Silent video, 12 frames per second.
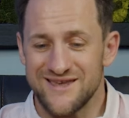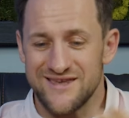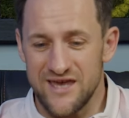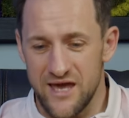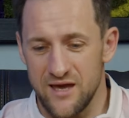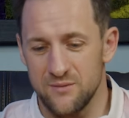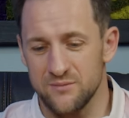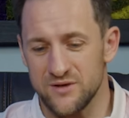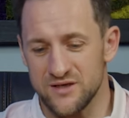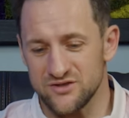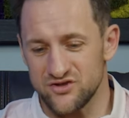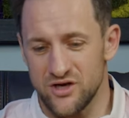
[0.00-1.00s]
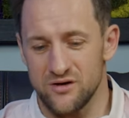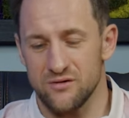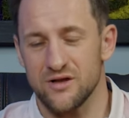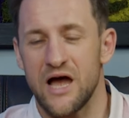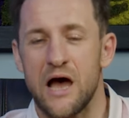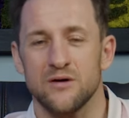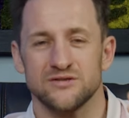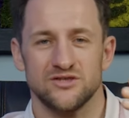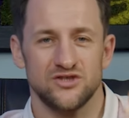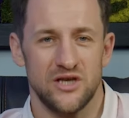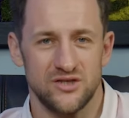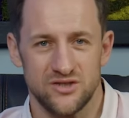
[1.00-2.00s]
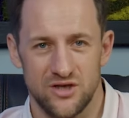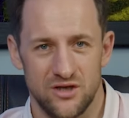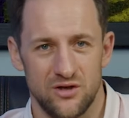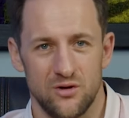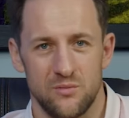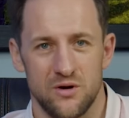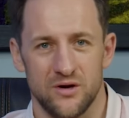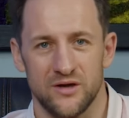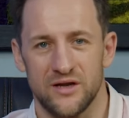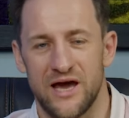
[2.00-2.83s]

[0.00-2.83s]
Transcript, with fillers: game in general? How is it changing in your market?